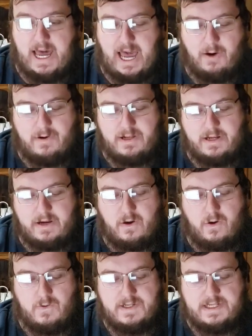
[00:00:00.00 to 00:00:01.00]
I wanted to
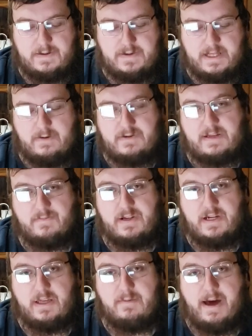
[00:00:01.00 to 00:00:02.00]
go with something that was
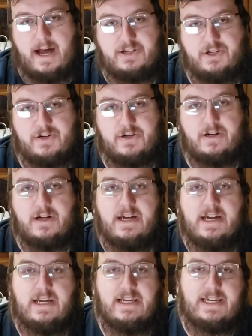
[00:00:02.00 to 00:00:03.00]
completely modular,
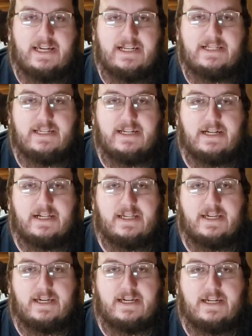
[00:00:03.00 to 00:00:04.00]
easy to
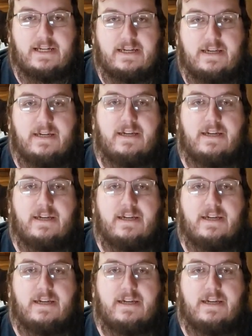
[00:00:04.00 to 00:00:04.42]
clean,